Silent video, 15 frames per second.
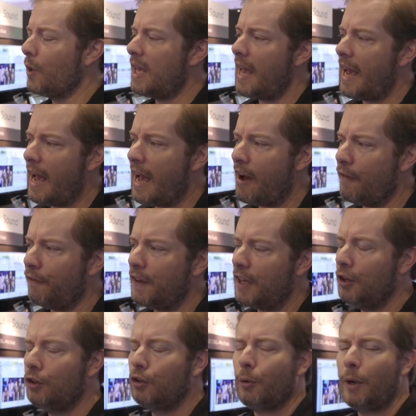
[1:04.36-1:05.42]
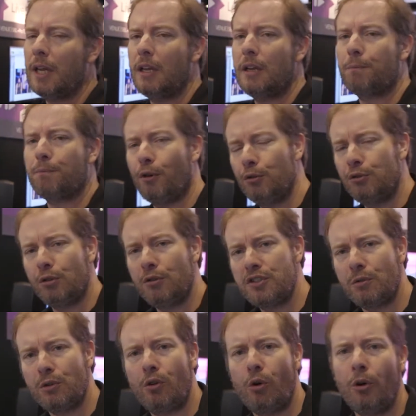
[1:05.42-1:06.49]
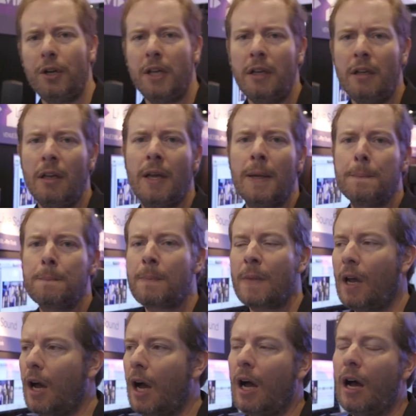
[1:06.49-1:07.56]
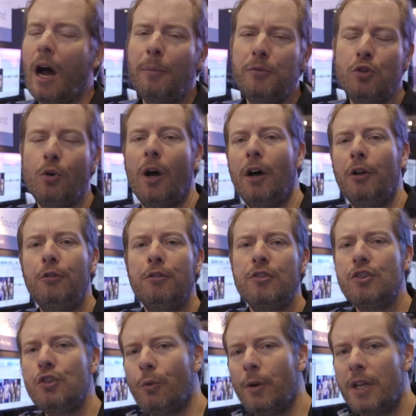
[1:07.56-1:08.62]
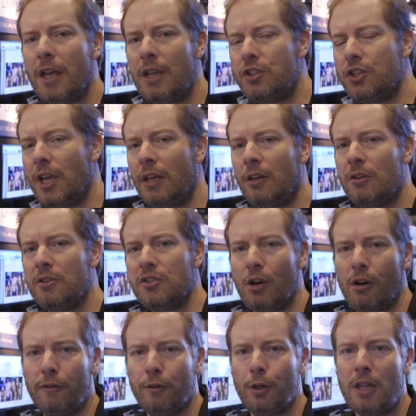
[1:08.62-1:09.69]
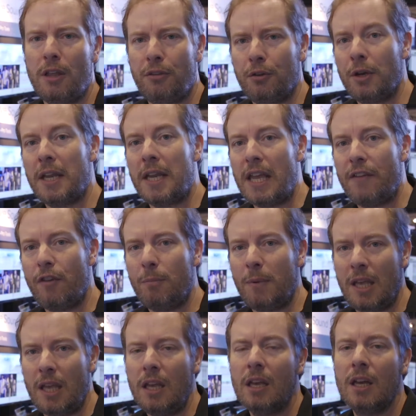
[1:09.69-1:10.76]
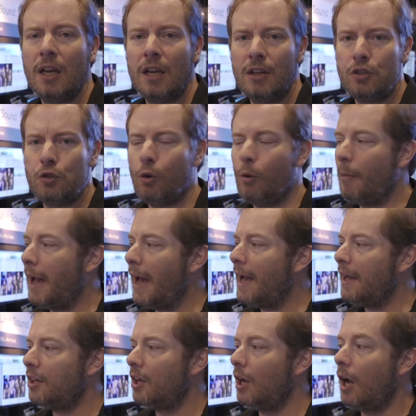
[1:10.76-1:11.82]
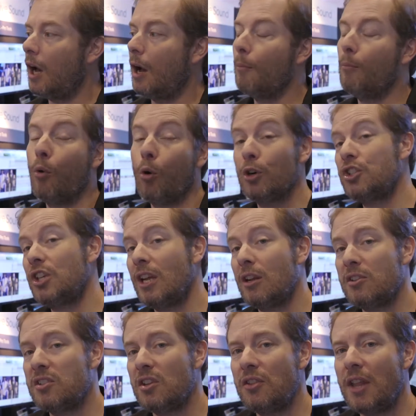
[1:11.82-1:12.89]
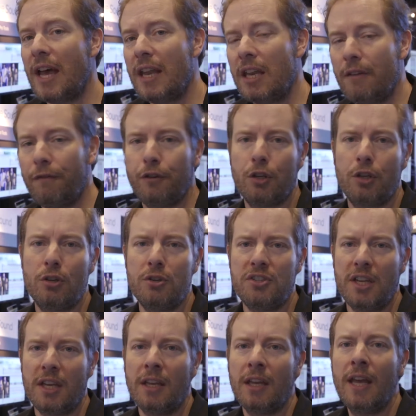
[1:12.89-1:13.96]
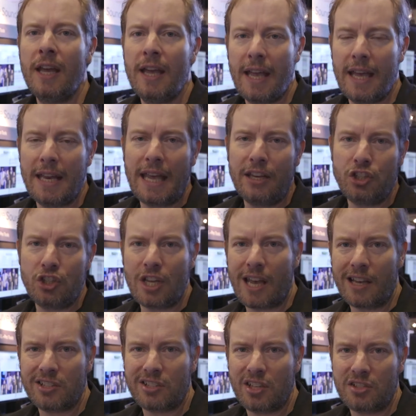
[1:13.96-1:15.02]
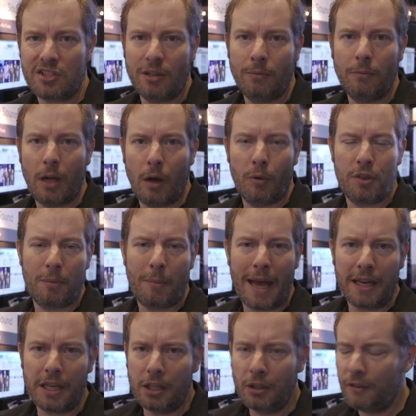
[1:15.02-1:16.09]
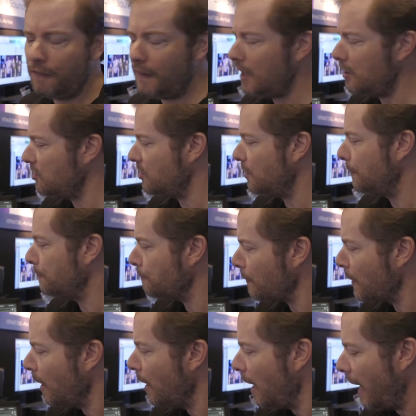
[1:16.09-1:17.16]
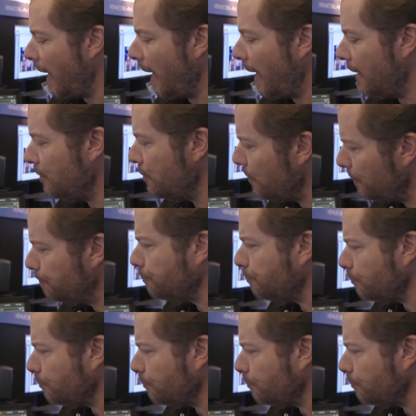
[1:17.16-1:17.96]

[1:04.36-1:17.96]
we have integrated Pro Tools recording, uh, up to one hundred twenty-eight channels over Ethernet A V B to a Mac. Uh, more channels than that if you're using an H D X system uh, with a MADI interface. And